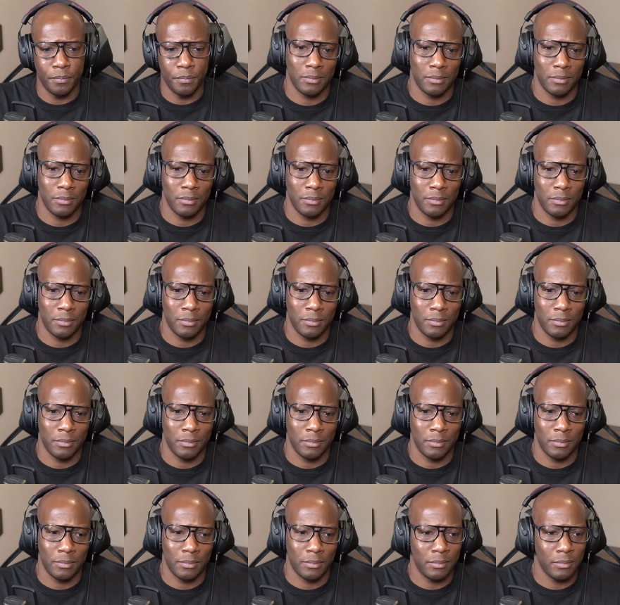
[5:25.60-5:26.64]

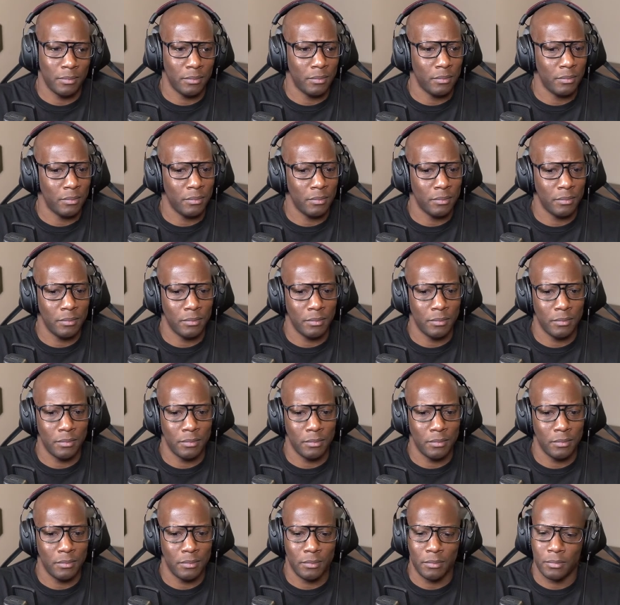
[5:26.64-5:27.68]

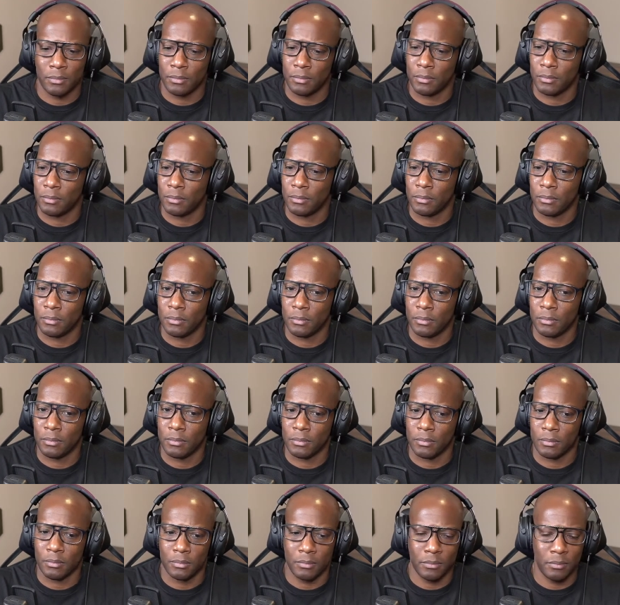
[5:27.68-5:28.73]

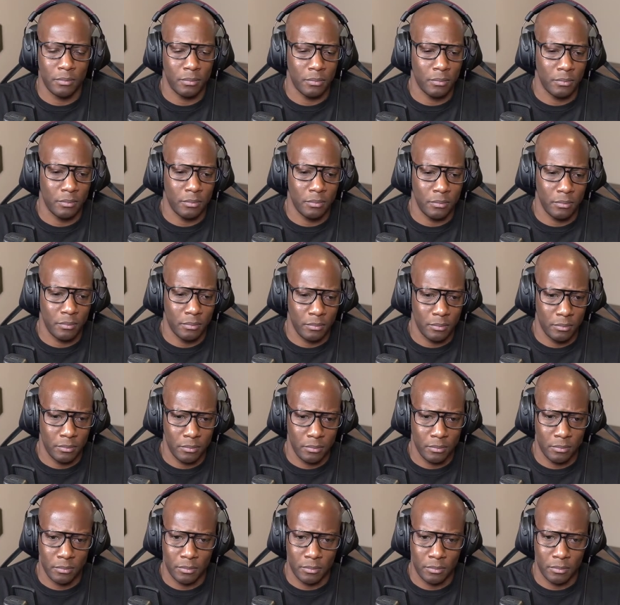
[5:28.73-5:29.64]
[no speech]